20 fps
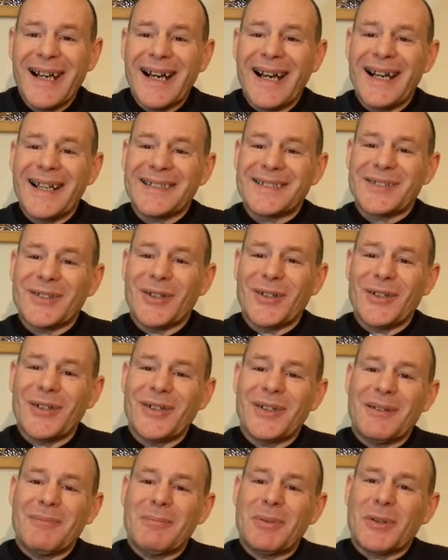
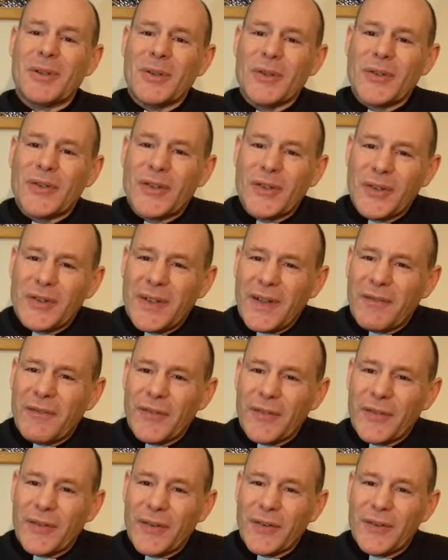but also
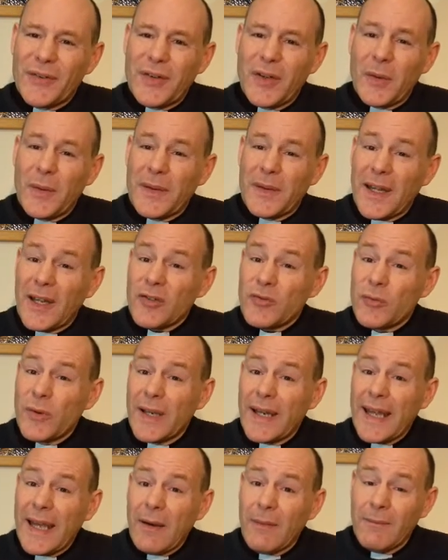differences too, and that's
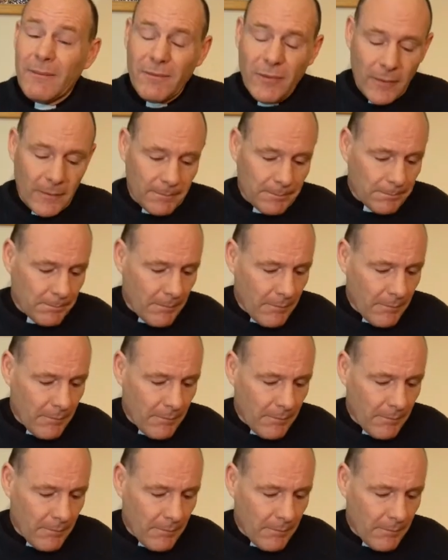really helpful.